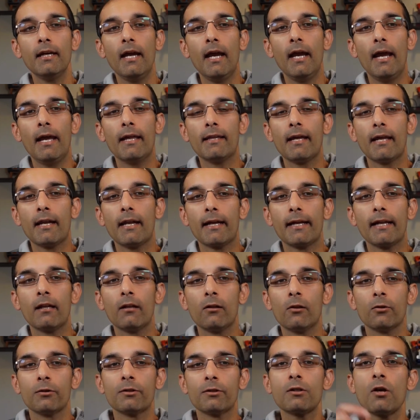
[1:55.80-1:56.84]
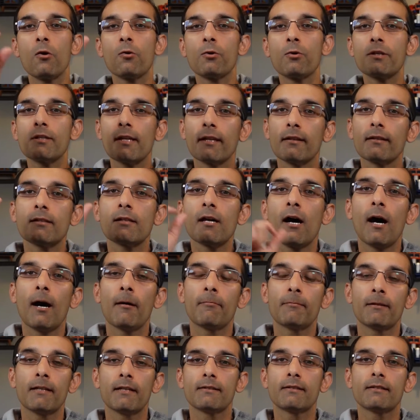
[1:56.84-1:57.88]
And then I get a little toast at the
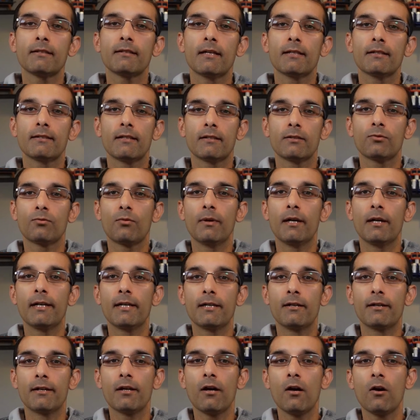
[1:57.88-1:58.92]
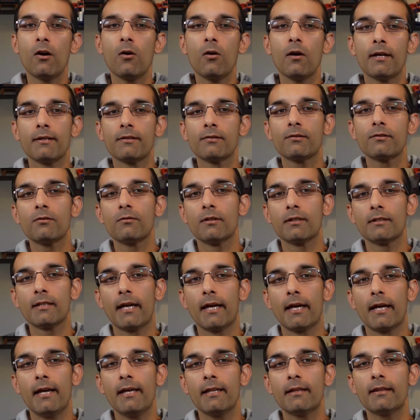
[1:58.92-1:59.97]
top that says it's ready to go. And as soon as
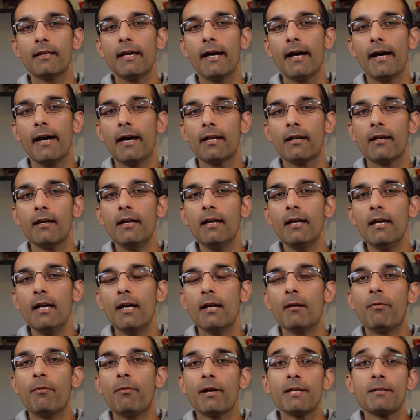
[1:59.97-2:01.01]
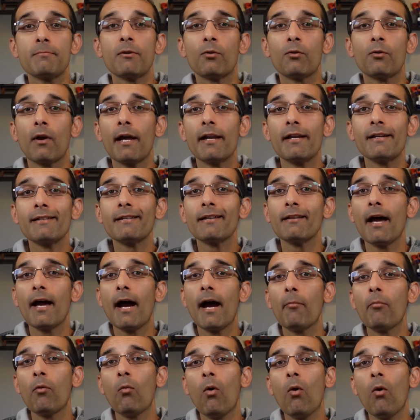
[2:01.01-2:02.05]
I hit that, it brings me right into the
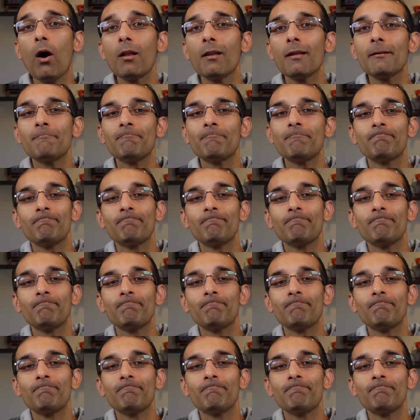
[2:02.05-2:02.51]
Apple Wallet.